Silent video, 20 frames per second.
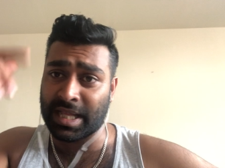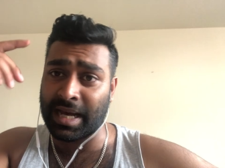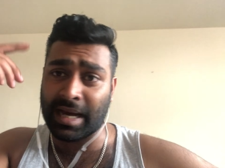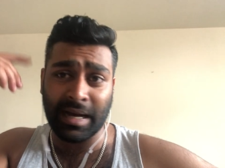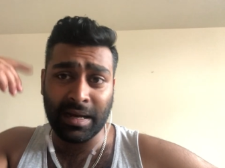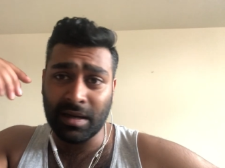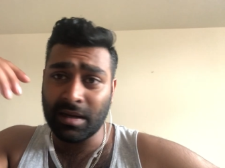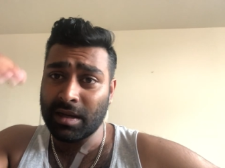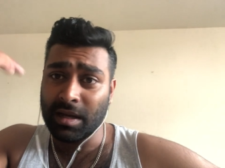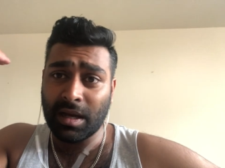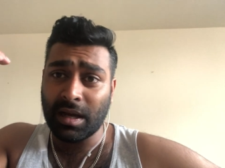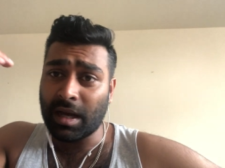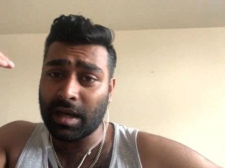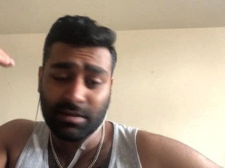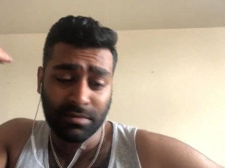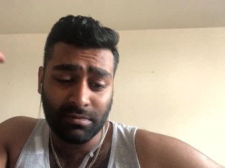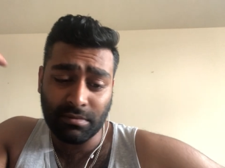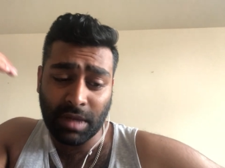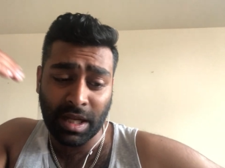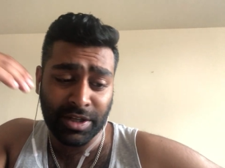that,
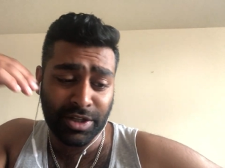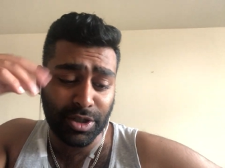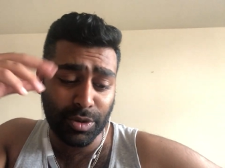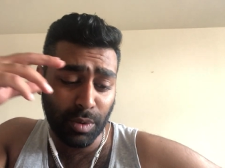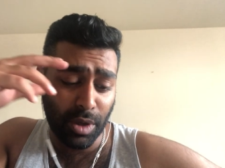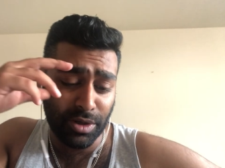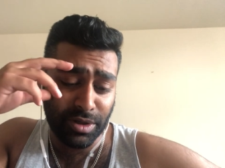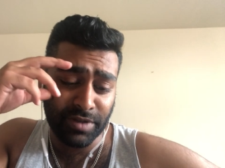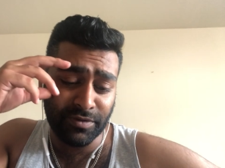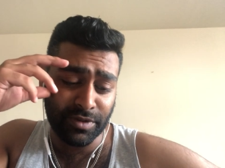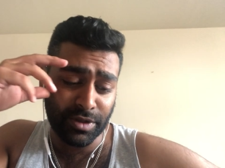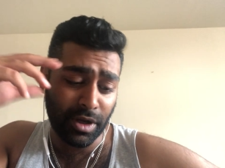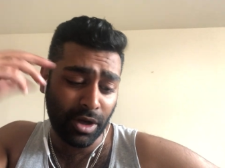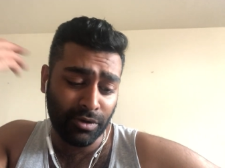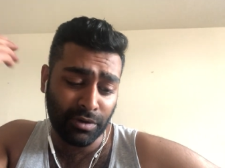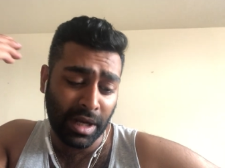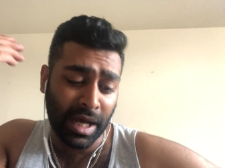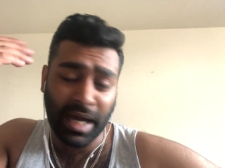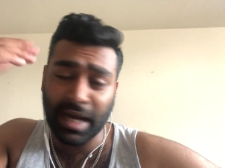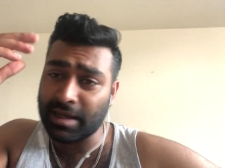and you won't even know.
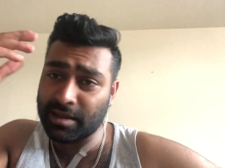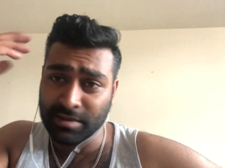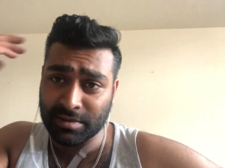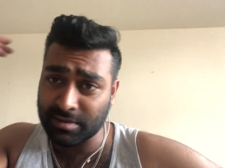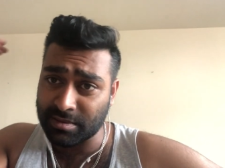Like,